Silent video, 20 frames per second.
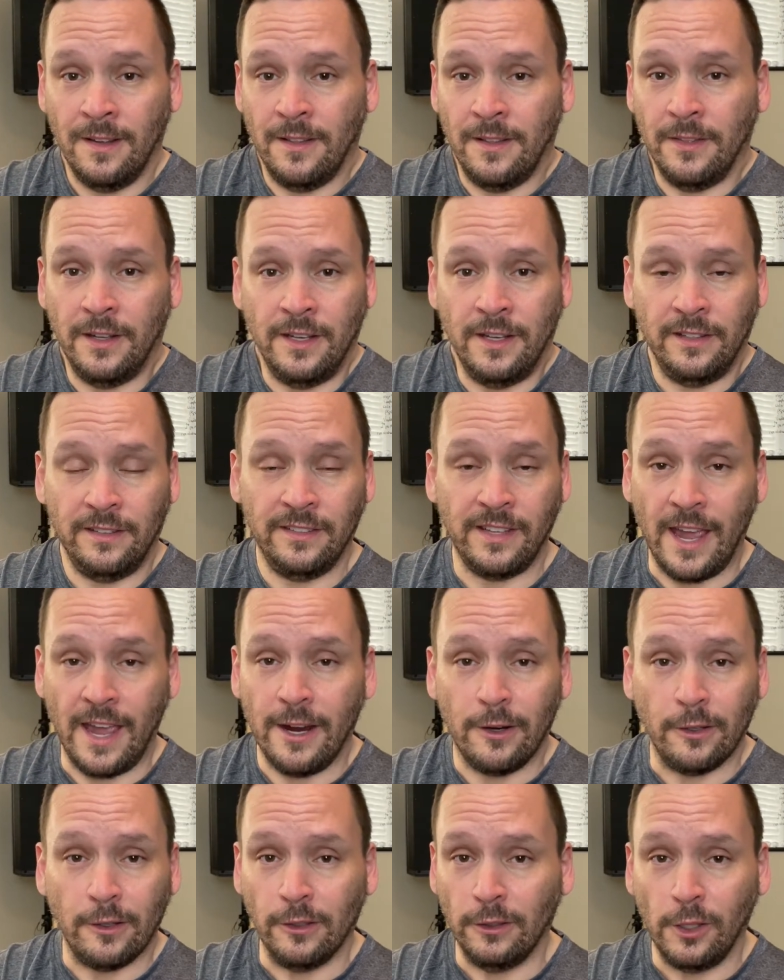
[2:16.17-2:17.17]
the
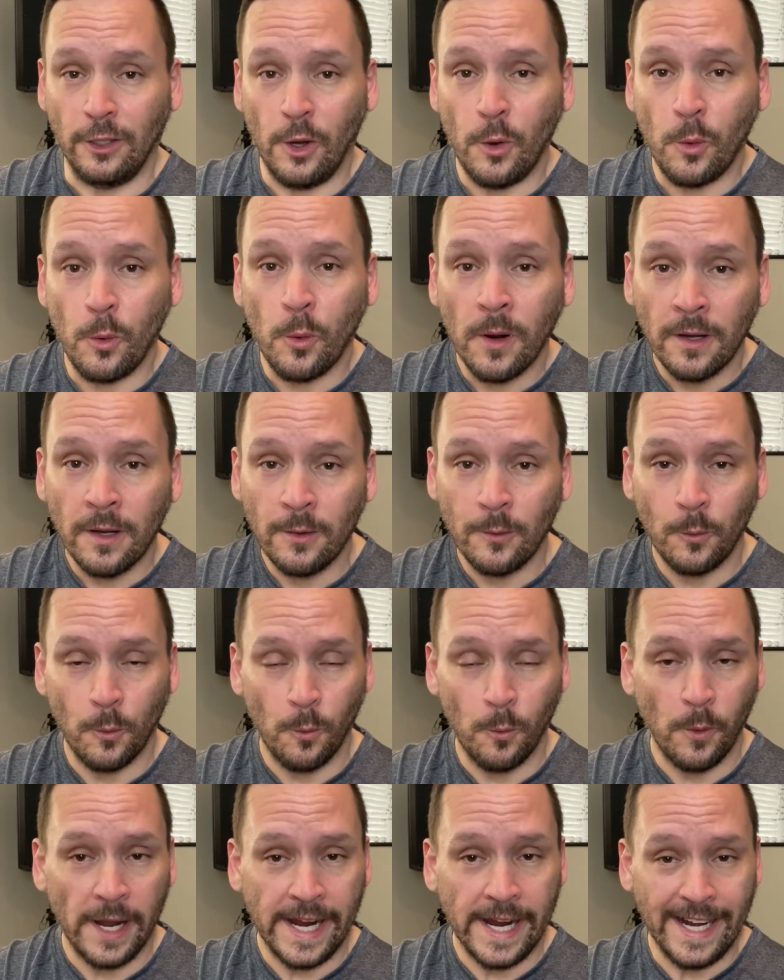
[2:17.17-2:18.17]
desired low
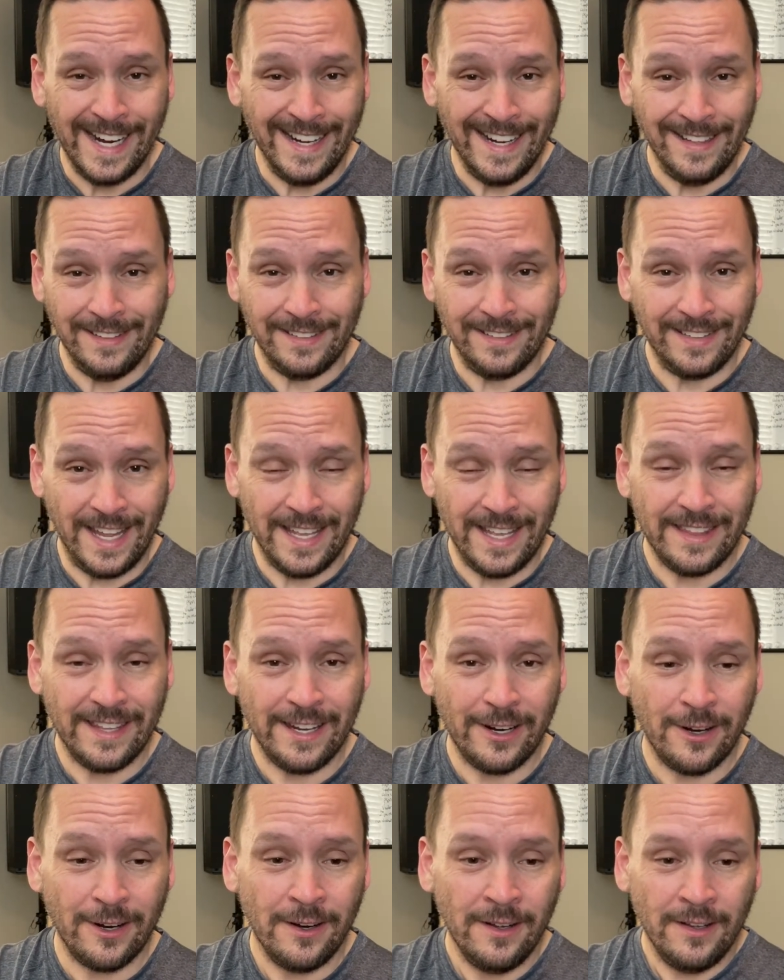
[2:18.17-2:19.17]
weight and stay
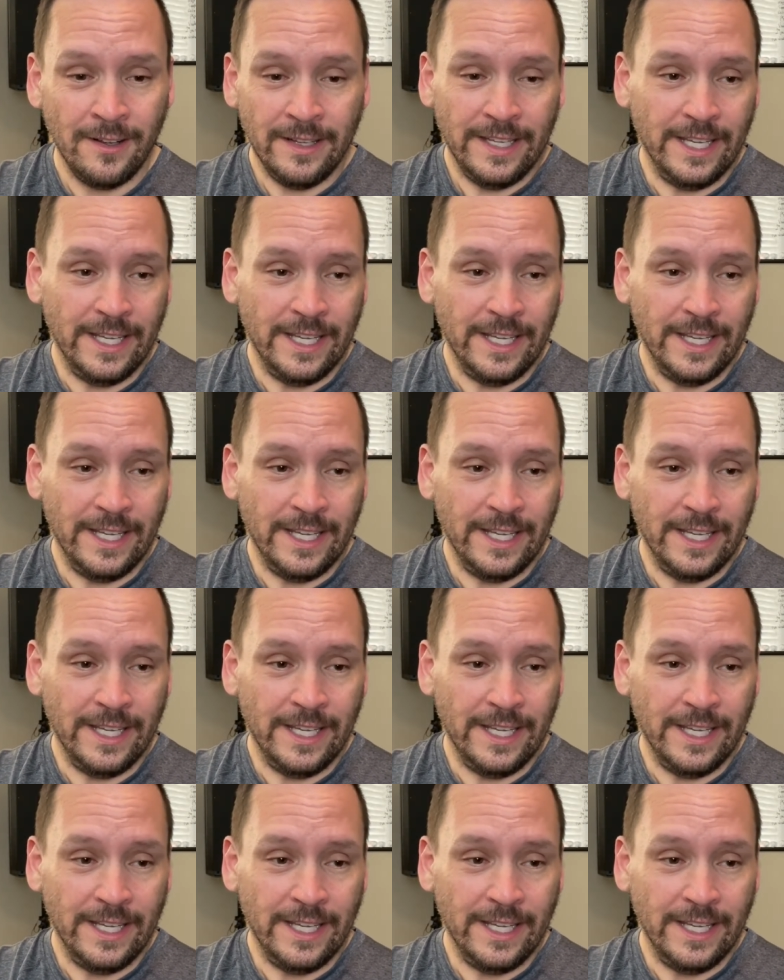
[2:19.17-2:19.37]
there.